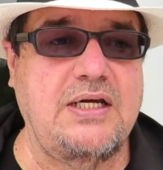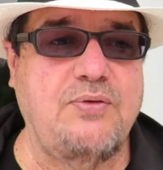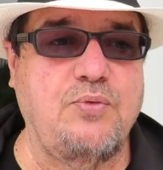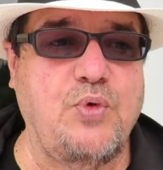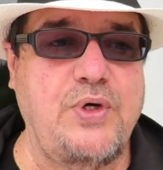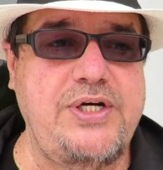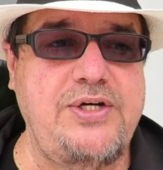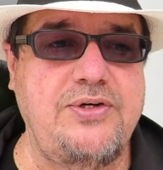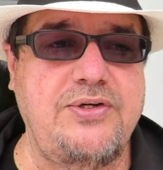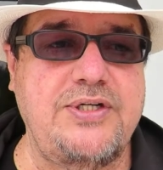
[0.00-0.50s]

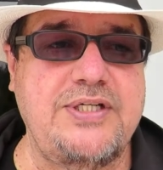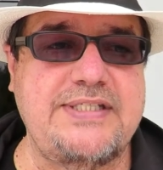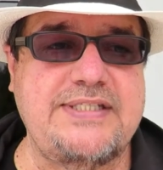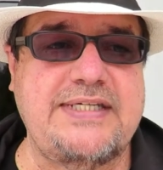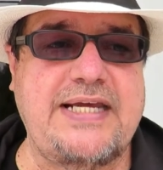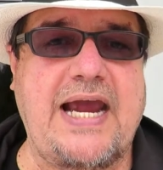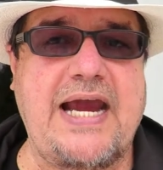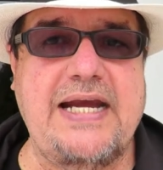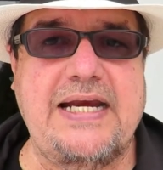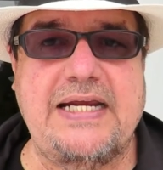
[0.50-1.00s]
when you're
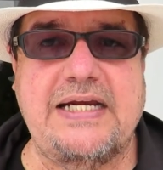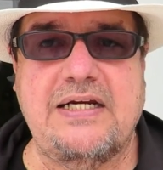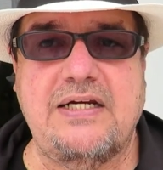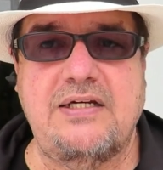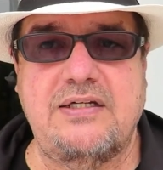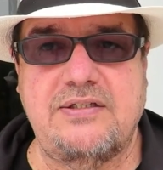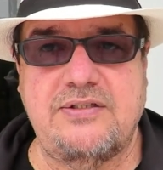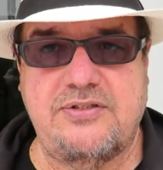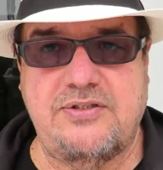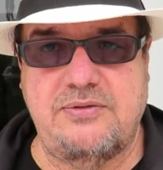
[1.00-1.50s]
deciding
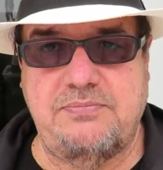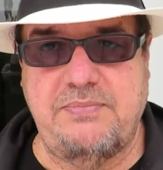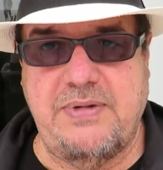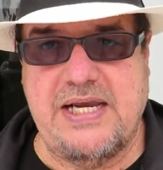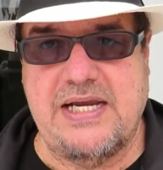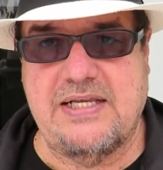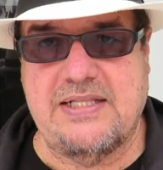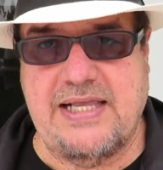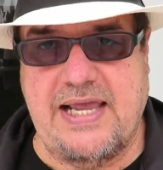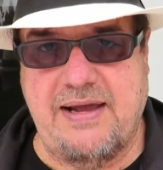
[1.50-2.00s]
to
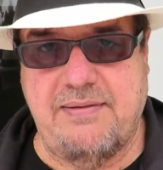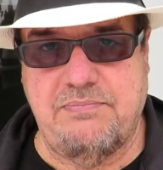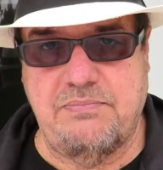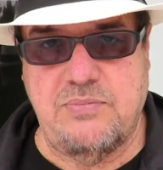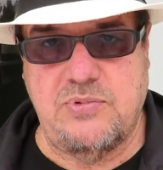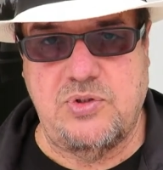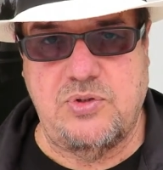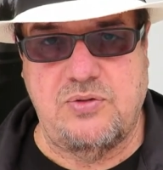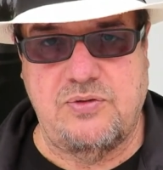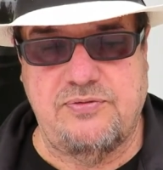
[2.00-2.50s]
make that
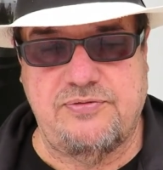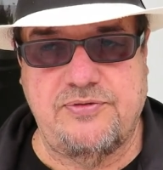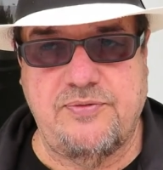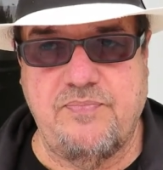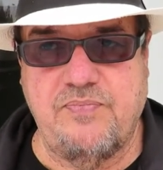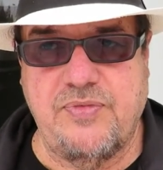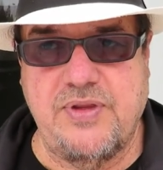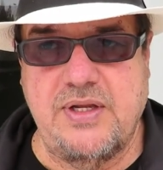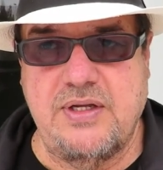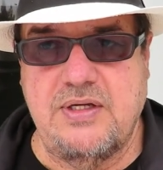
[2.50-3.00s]
move,
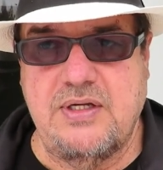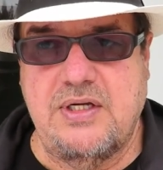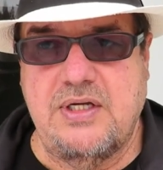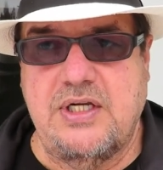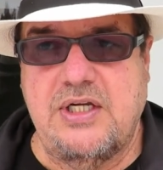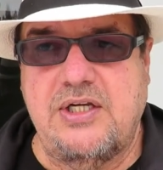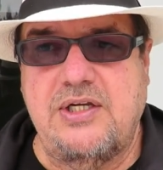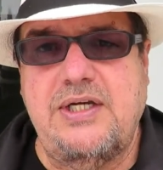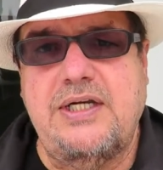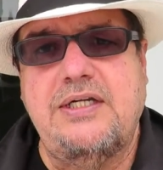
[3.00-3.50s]

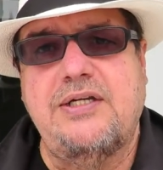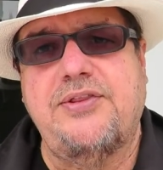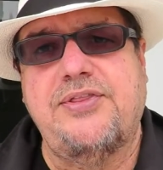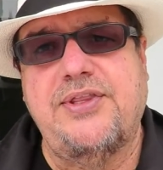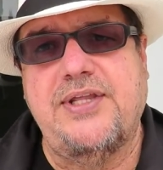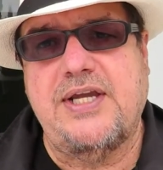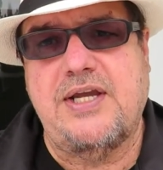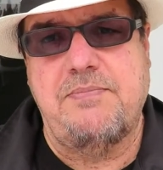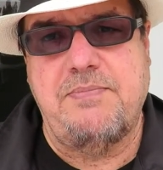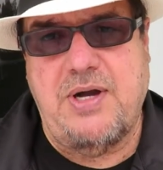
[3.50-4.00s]
you need to
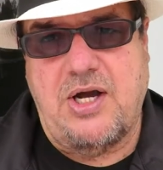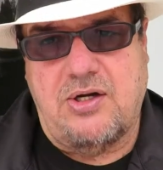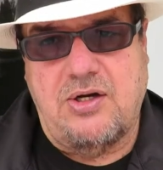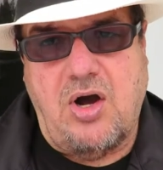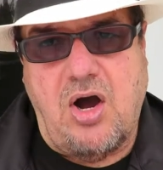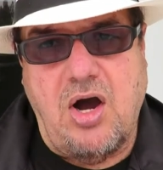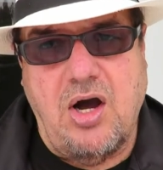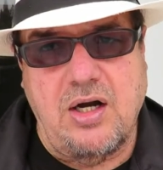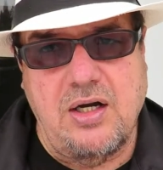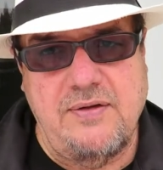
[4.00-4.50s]
think about
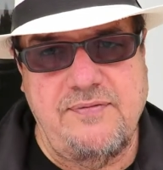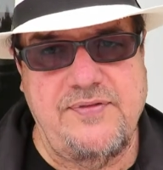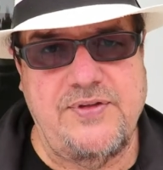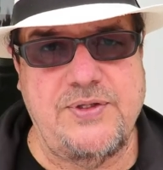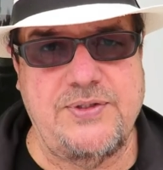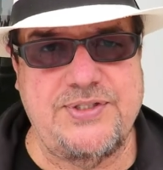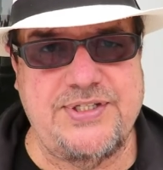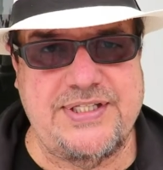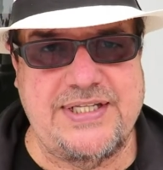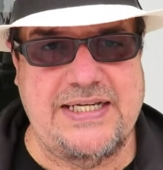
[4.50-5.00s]
all of
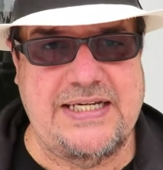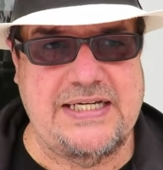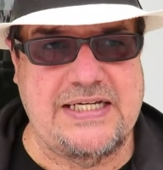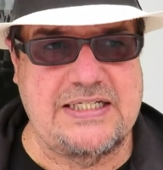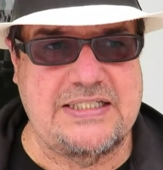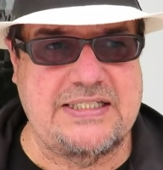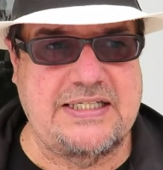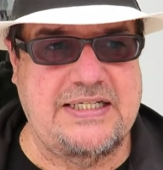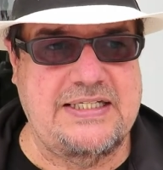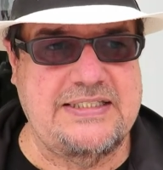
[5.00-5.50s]
those
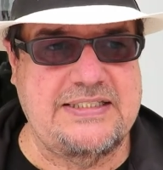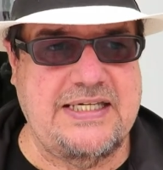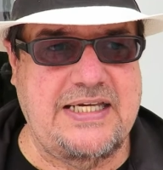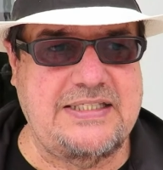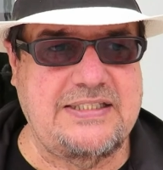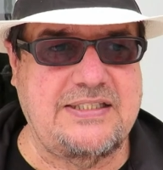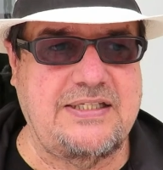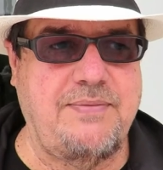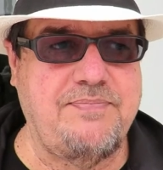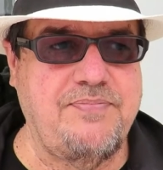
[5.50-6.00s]
things, and is that
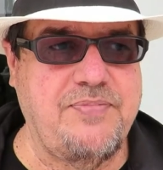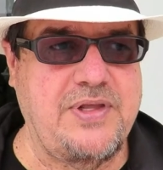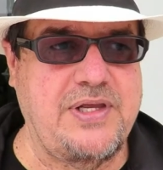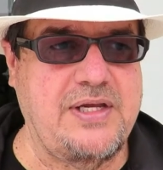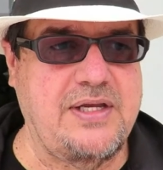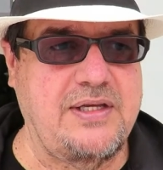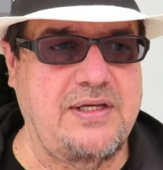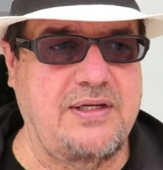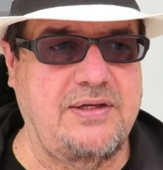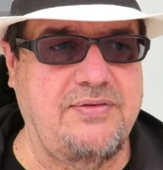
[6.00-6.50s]

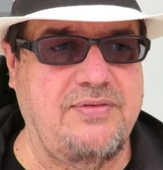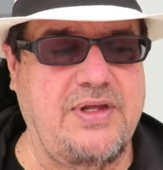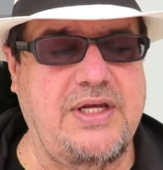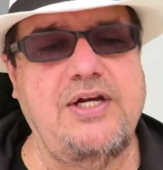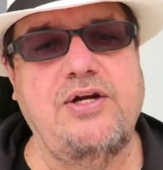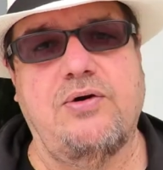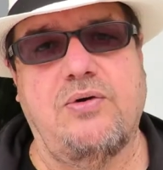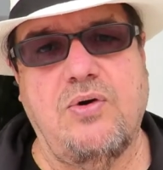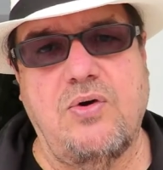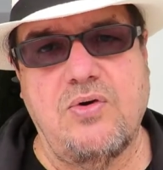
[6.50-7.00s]
something that
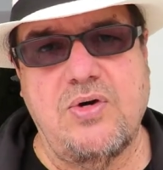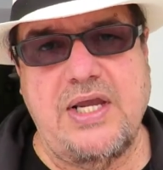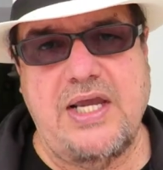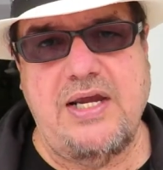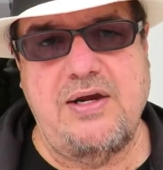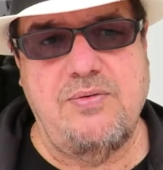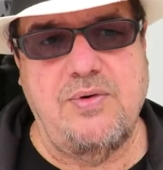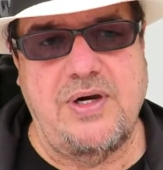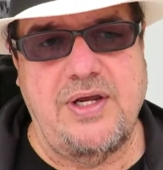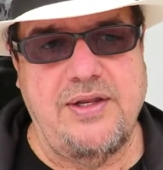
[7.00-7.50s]
you're
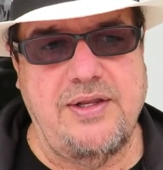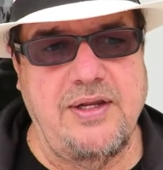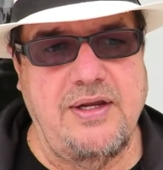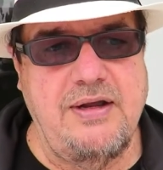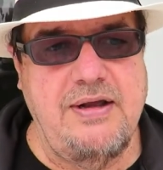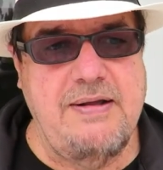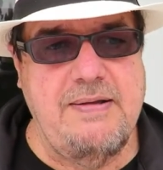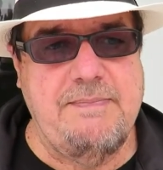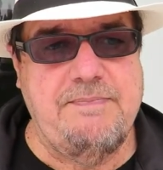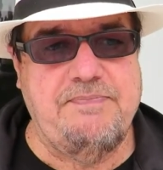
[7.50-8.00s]
okay with?
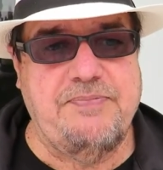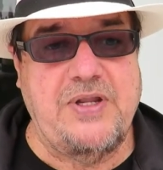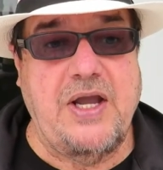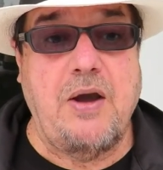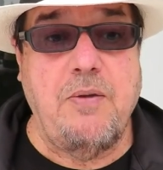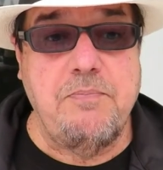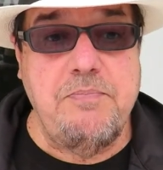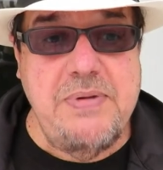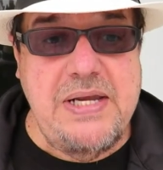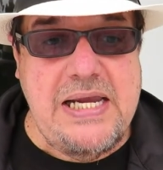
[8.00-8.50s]

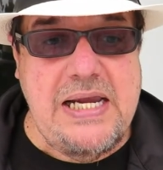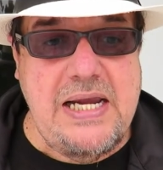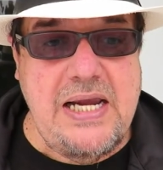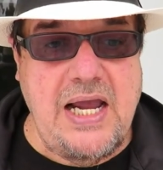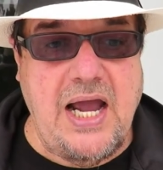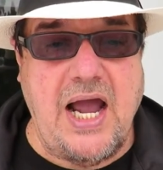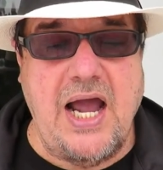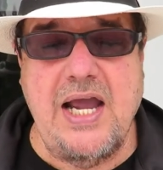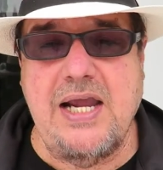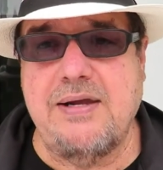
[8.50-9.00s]
Now me,
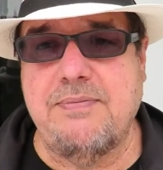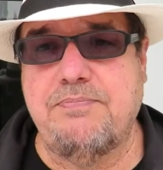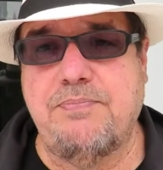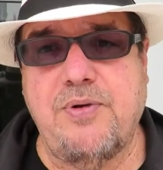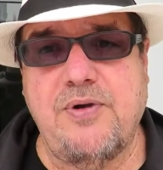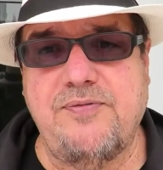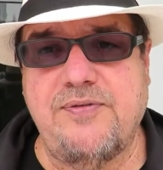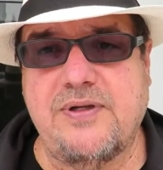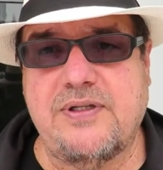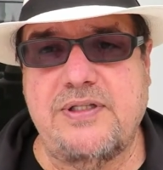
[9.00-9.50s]
I am
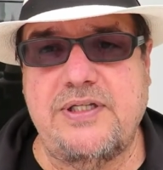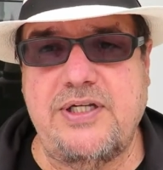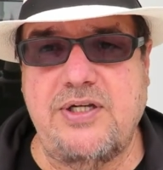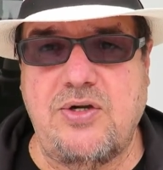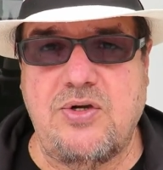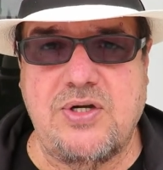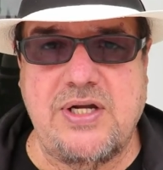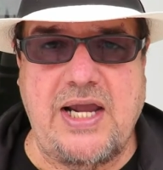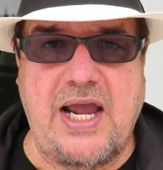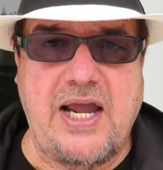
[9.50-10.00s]
perfectly
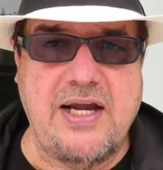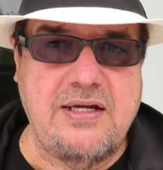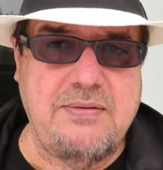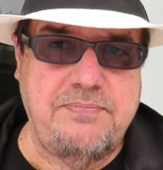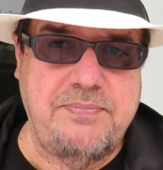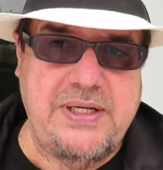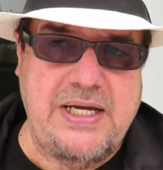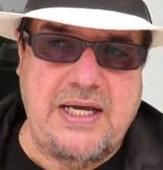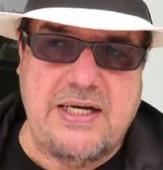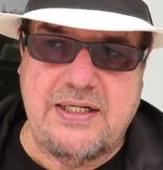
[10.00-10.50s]
okay. I could
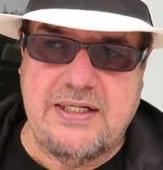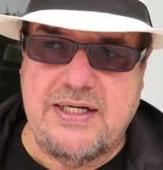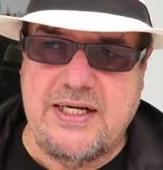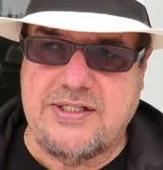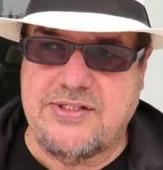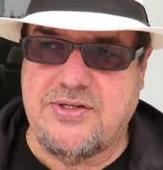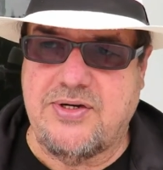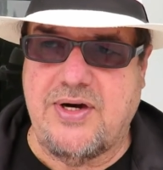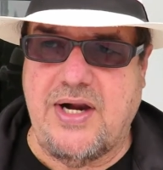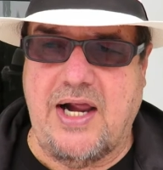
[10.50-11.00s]
be on a
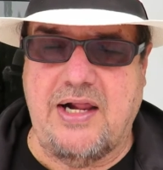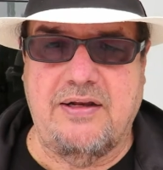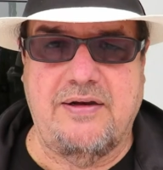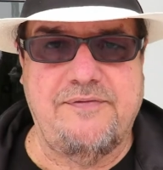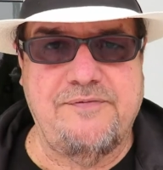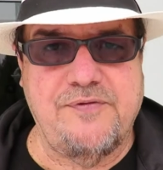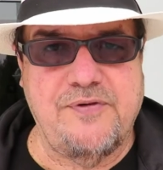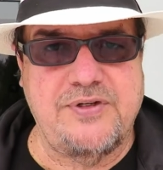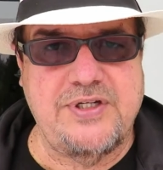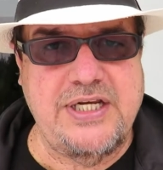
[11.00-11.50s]
desert
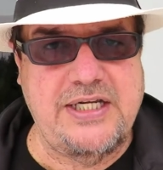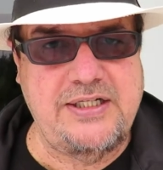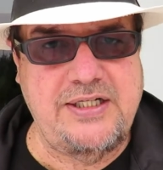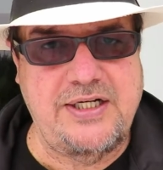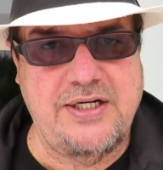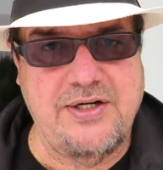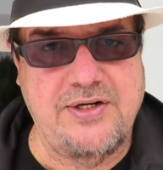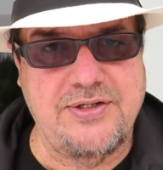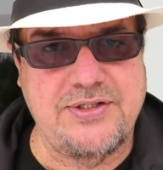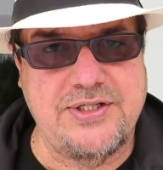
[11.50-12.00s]
island for ten
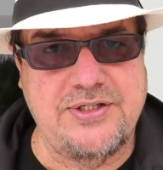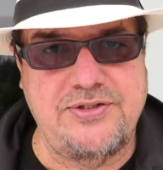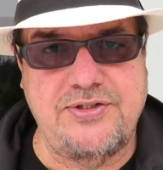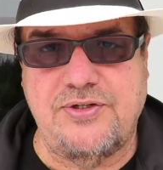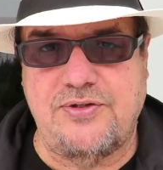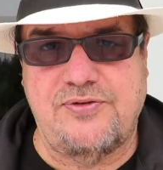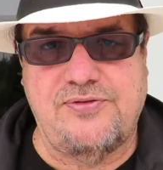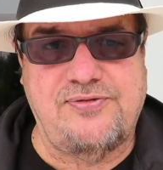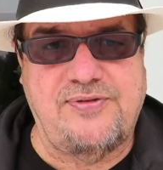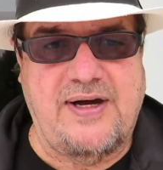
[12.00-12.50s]
years and
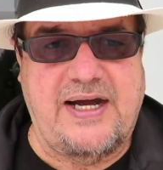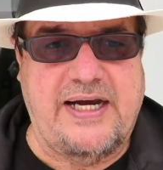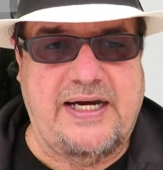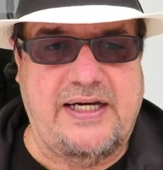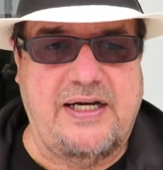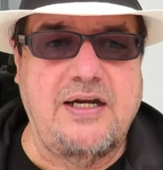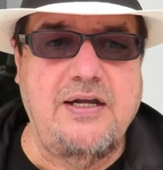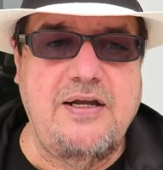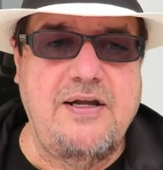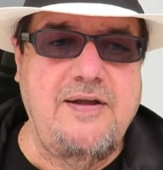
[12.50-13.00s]
do fine.
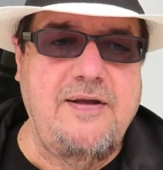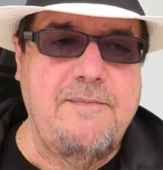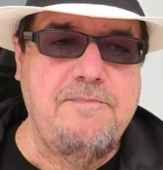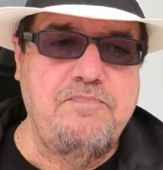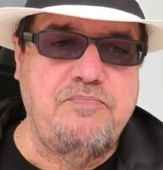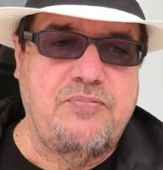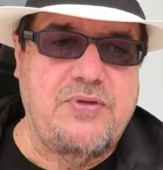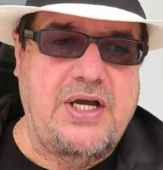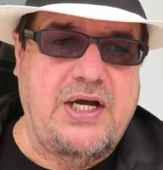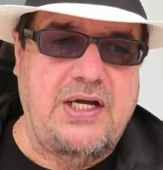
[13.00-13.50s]

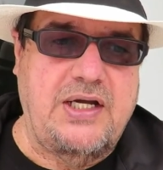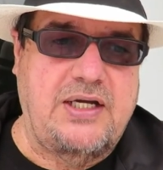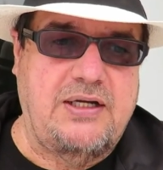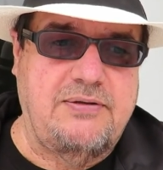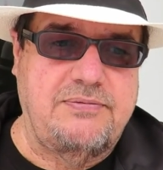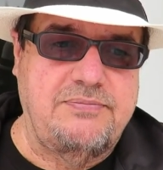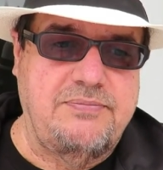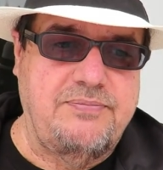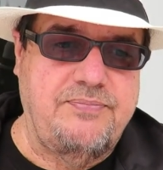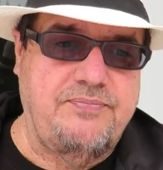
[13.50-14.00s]

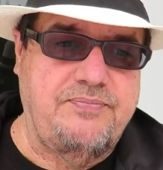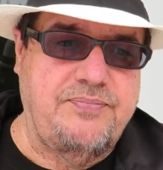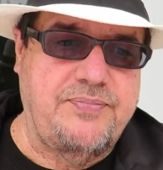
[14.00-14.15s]
Um,